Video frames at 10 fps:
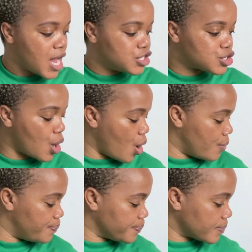
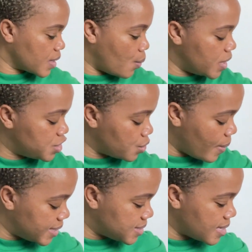So what do you
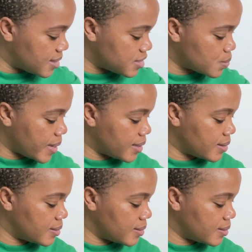want? Take this one.